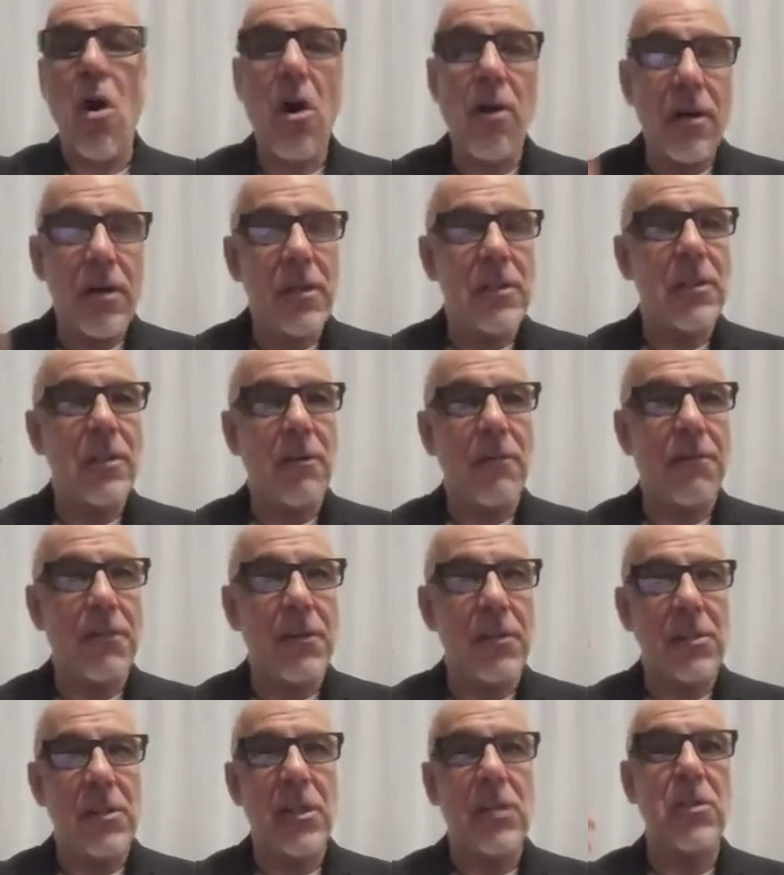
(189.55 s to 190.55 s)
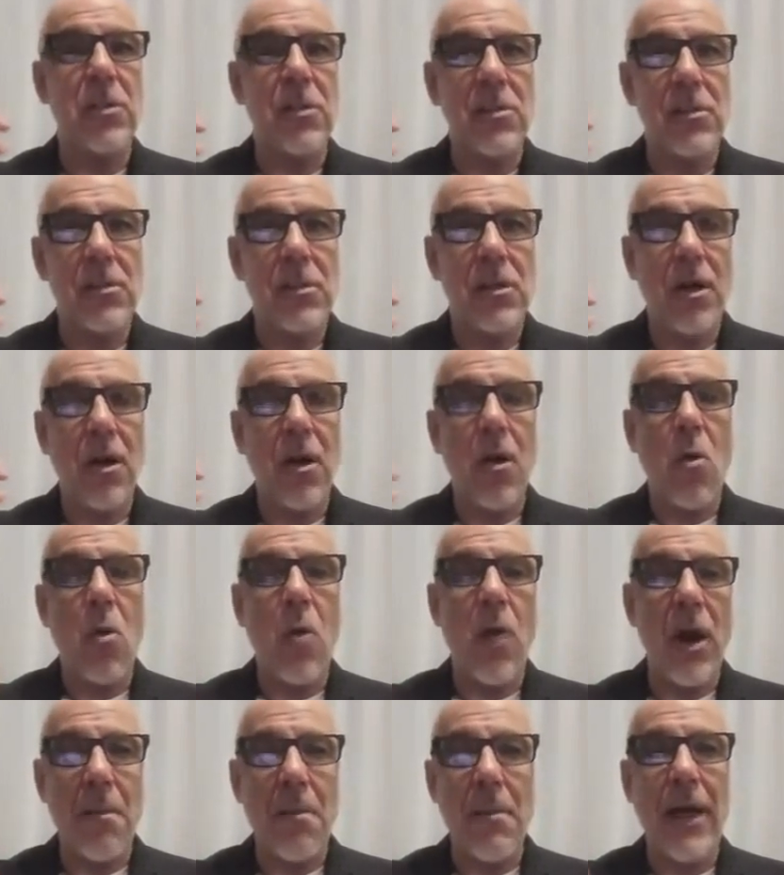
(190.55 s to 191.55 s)
cognitive decisions
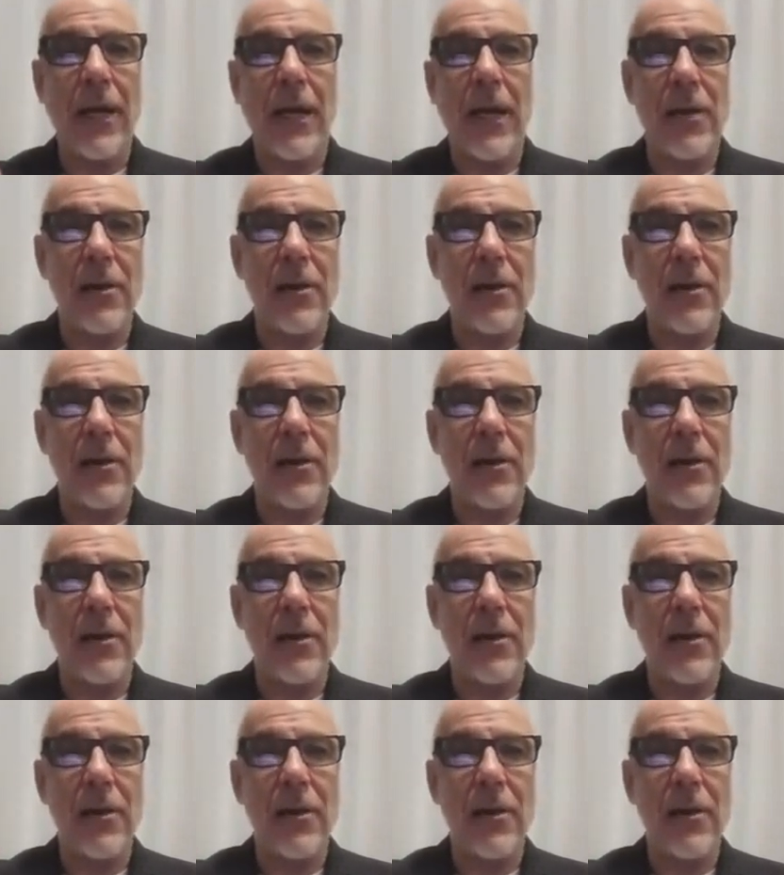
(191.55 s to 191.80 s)
when